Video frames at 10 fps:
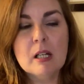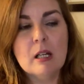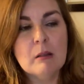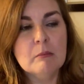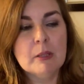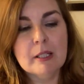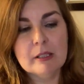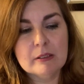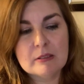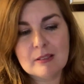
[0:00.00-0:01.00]
Um,
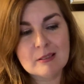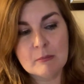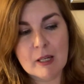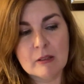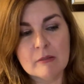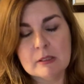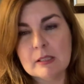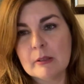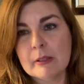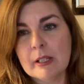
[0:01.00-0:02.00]
but just as a matter of
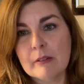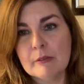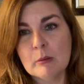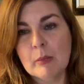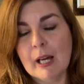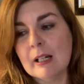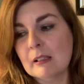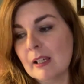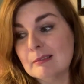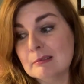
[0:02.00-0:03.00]
integrity, I feel
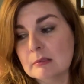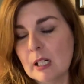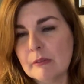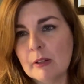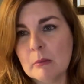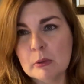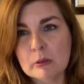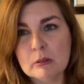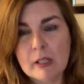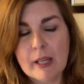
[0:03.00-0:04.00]
bad. Like, oh, I
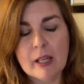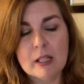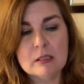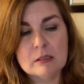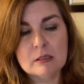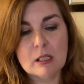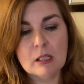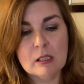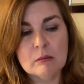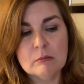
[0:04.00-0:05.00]
fumbled and
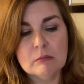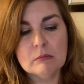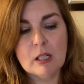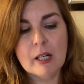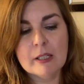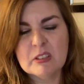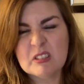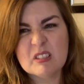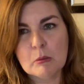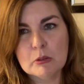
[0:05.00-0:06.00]
um, I
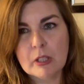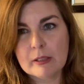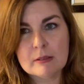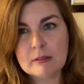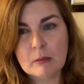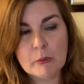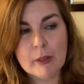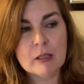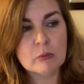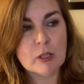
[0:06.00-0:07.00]
just double checked this time
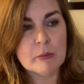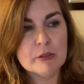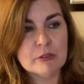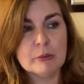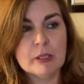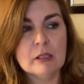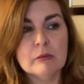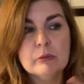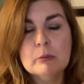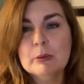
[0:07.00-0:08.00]
around when I was doing the
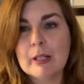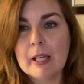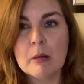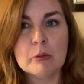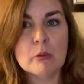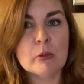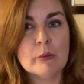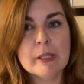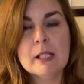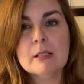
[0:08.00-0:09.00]
full moon and Capricorn
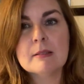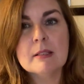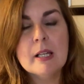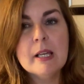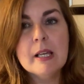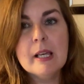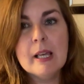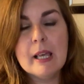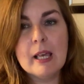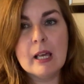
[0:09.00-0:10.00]
readings.
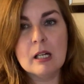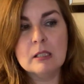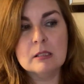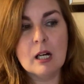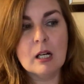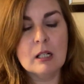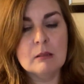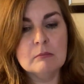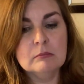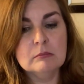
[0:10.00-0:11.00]
And
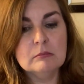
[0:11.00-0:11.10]
um,